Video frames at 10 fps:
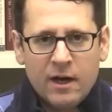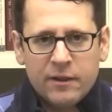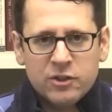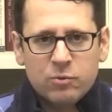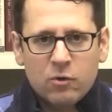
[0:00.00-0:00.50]

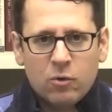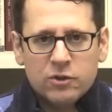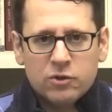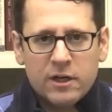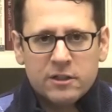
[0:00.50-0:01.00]
This record
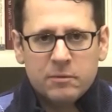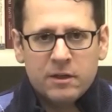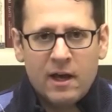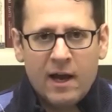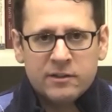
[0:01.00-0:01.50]
strikes
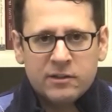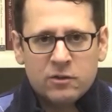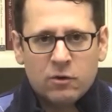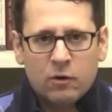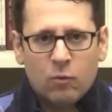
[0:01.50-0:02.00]
me as a
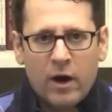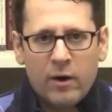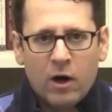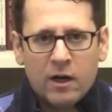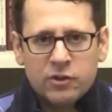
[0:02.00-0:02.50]
total
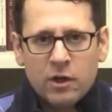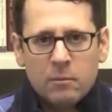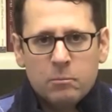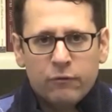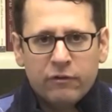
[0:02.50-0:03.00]
whitewash,
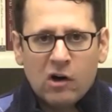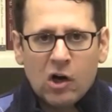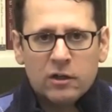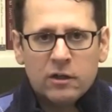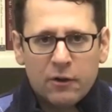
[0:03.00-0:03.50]
move
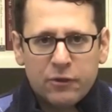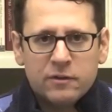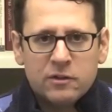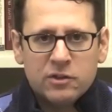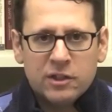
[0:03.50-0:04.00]
along, nothing
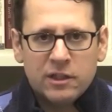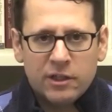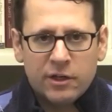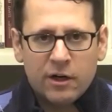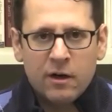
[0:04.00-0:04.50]
to see
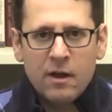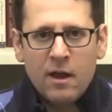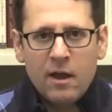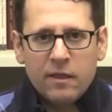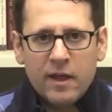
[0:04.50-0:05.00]
here.
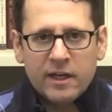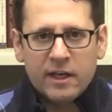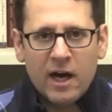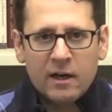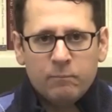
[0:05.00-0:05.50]
They
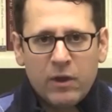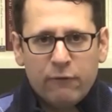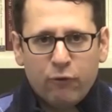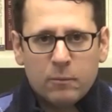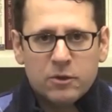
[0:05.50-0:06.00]
got a
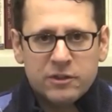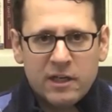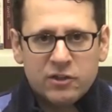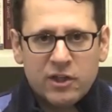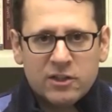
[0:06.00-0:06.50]
former
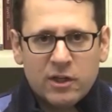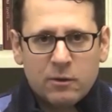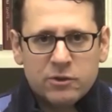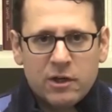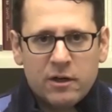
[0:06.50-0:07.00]
DHS
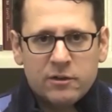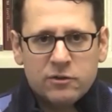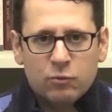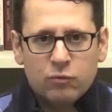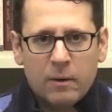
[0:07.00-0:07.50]
secretary
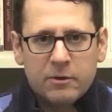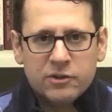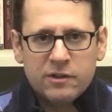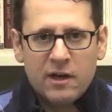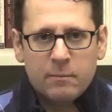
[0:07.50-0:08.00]
to rubber
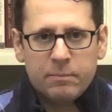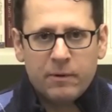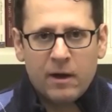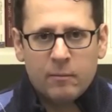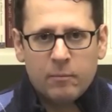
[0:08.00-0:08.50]
stamp
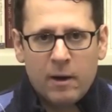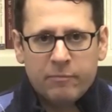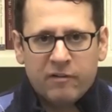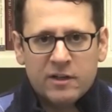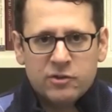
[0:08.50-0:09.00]
and
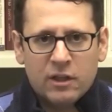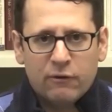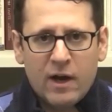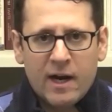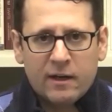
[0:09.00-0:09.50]
pledge to the
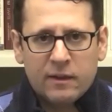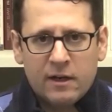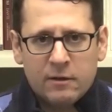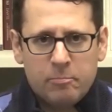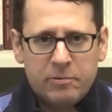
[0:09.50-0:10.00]
fact that
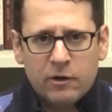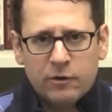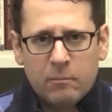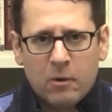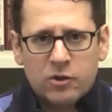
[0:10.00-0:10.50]
it appeared
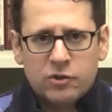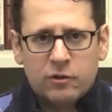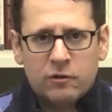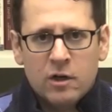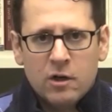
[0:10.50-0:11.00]
the
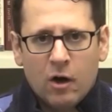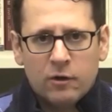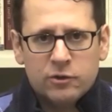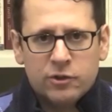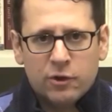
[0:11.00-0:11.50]
marshal
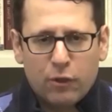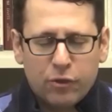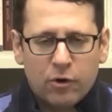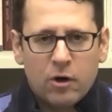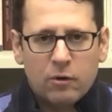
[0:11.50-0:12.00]
undertook a
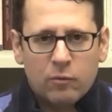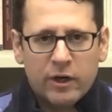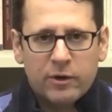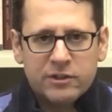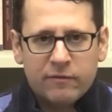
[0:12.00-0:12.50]
thorough and
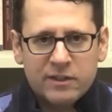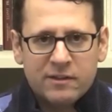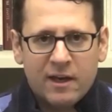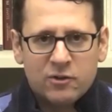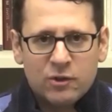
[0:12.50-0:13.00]
rigorous
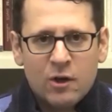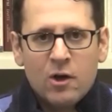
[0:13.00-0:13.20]
investigation.